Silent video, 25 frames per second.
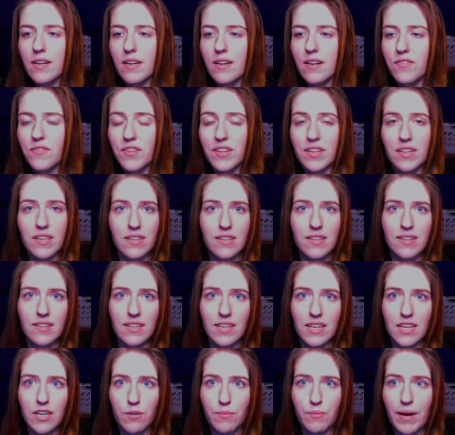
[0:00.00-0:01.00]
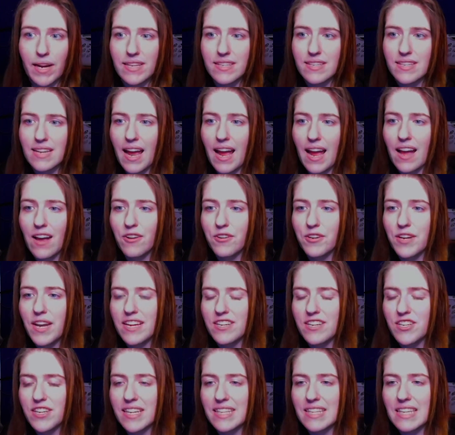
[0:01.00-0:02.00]
the nearby town, and
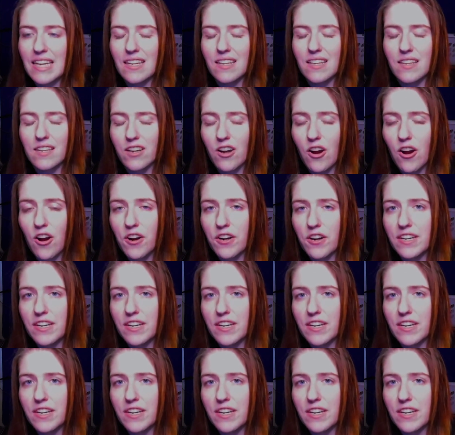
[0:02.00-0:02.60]
she gets out of the car,